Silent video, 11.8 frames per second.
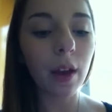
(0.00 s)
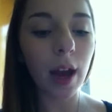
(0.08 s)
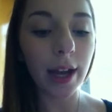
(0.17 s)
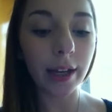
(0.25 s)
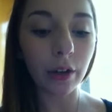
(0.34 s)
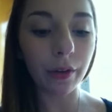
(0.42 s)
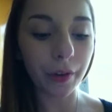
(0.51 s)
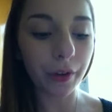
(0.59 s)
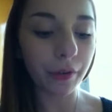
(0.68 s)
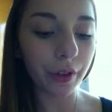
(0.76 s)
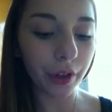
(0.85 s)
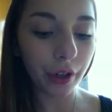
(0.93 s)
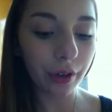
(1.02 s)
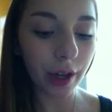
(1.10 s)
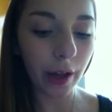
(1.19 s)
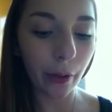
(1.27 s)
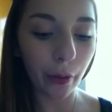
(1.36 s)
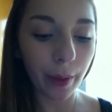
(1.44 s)
I did not vote for it though.
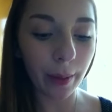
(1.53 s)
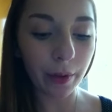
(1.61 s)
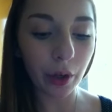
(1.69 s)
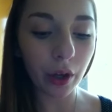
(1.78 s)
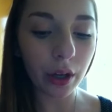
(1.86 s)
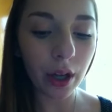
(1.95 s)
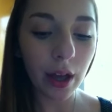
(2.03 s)
I thought maybe not.